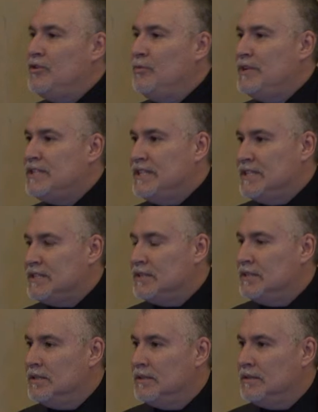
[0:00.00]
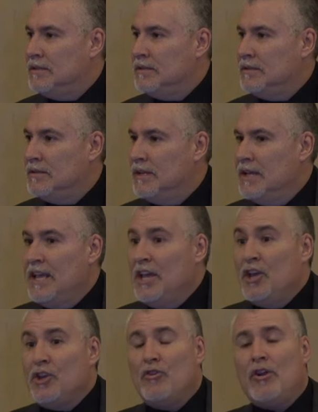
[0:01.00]
business.
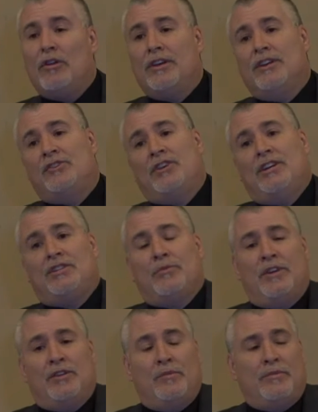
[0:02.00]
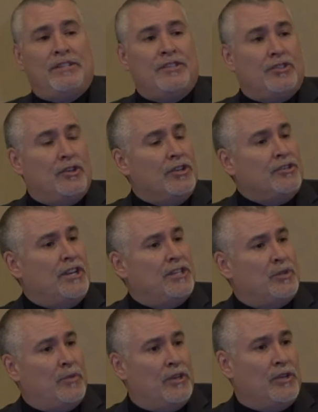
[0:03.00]
You're not only going to change the way you do business, you're going to change
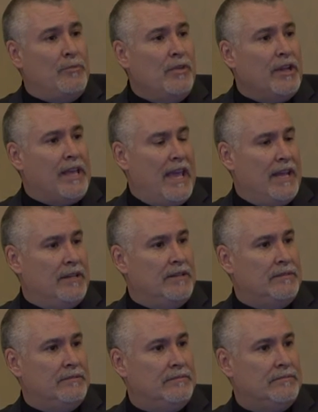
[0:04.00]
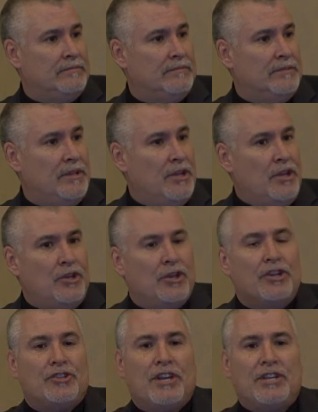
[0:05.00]
the way you communicate. You're
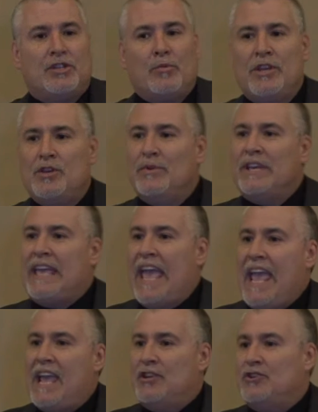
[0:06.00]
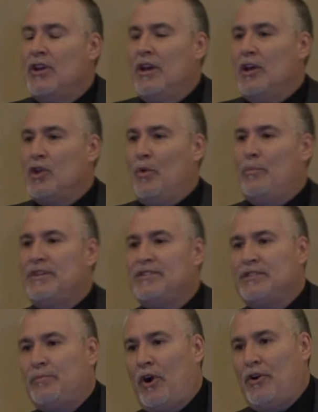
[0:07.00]
going to change the way you engage your
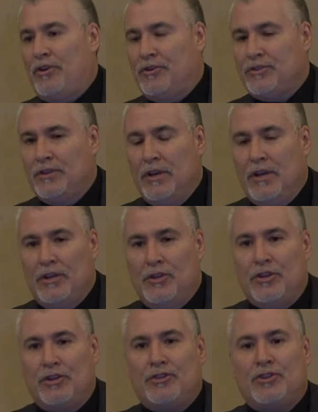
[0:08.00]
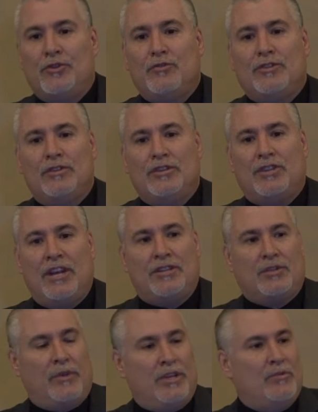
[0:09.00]
business partners. You're going to change
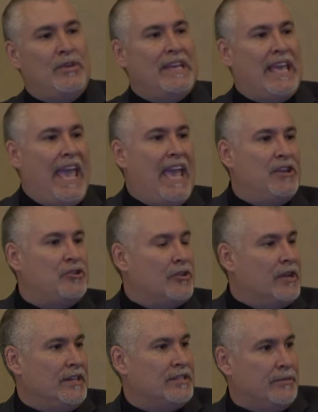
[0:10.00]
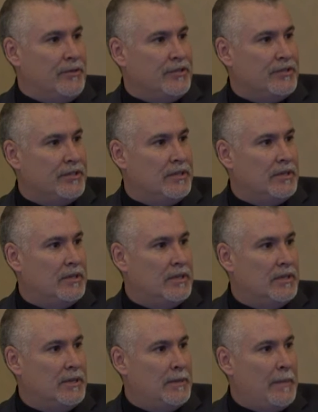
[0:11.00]
the way you engage your customers.
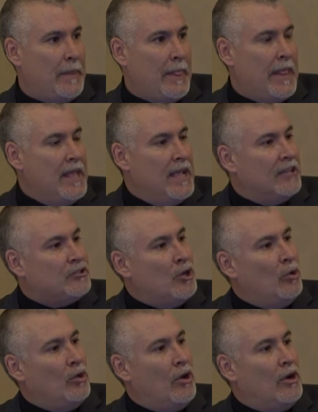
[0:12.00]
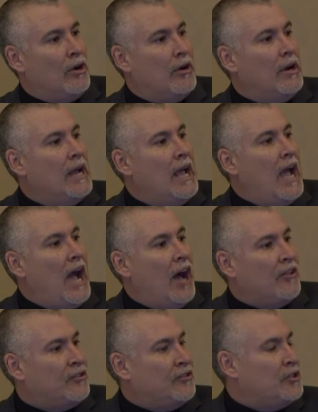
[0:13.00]
It's no longer a
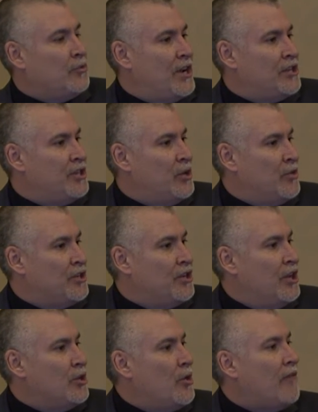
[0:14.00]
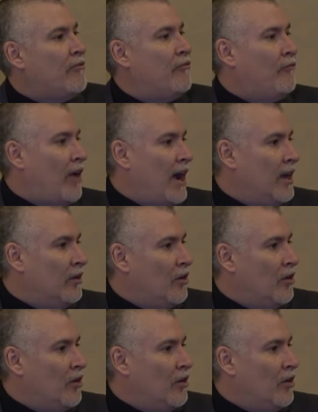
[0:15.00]
situation in which you have a file